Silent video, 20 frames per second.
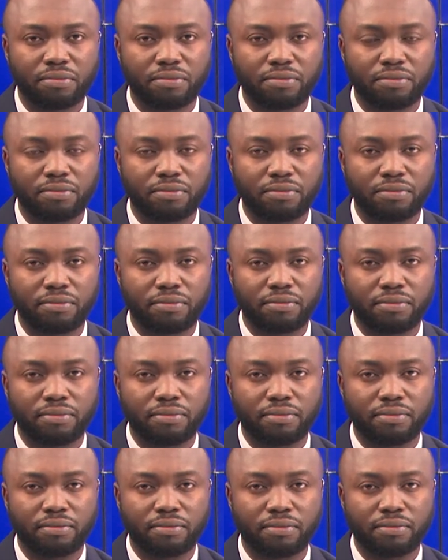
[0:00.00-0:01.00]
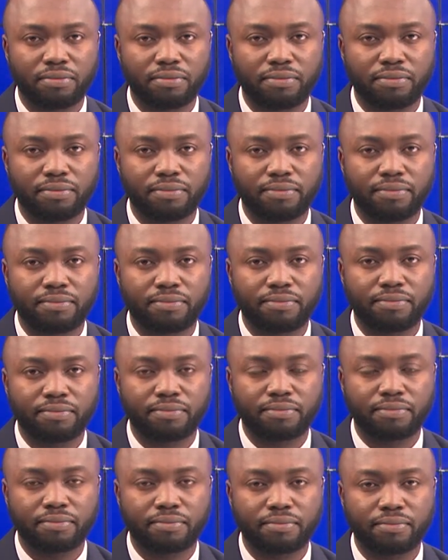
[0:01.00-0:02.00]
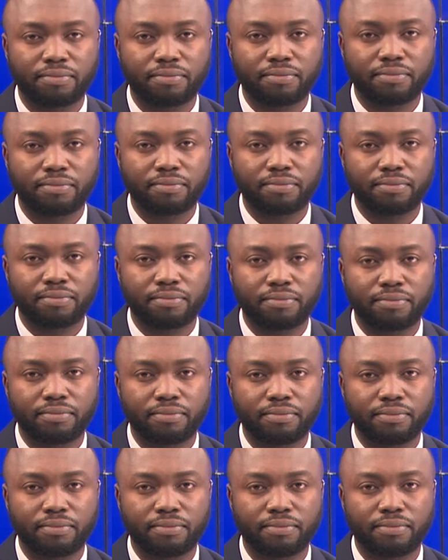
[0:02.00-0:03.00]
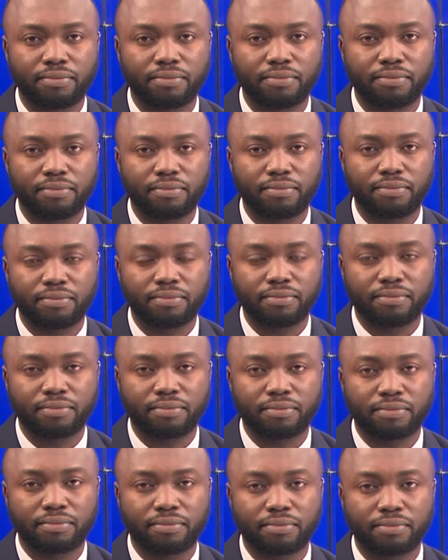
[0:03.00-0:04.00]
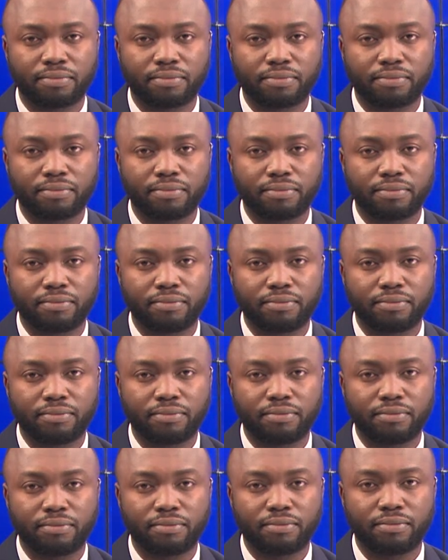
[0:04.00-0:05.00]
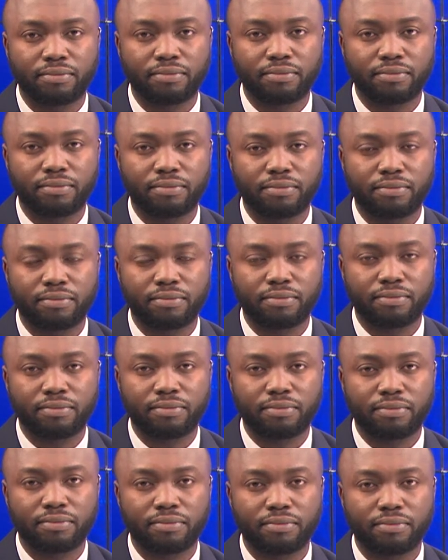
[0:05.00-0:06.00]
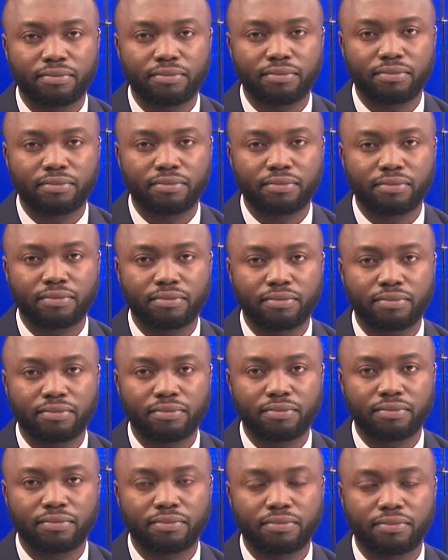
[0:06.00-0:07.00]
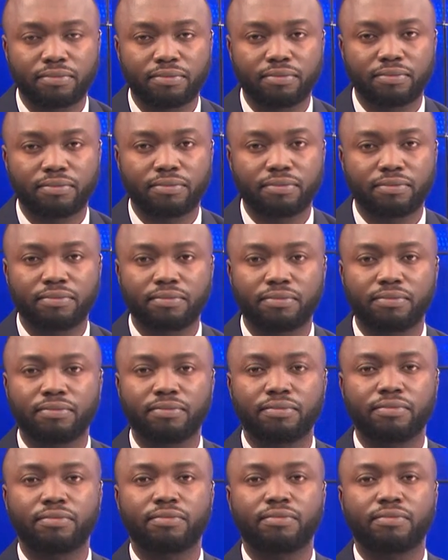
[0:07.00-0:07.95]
This person isn't speaking.